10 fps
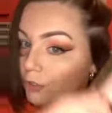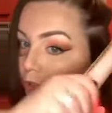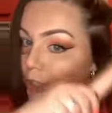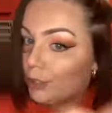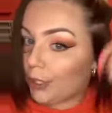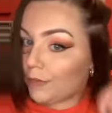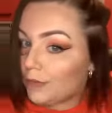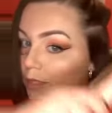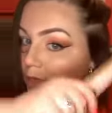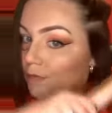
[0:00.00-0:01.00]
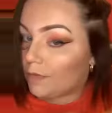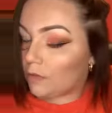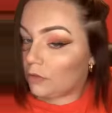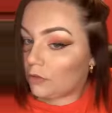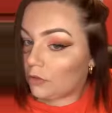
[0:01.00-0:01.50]
your hair like this,
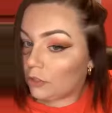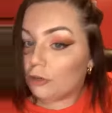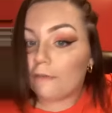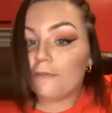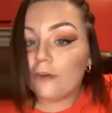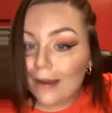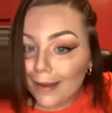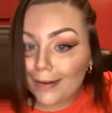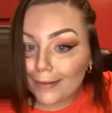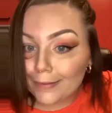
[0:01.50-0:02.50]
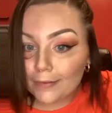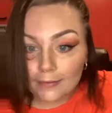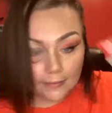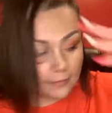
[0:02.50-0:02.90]
you're frying it.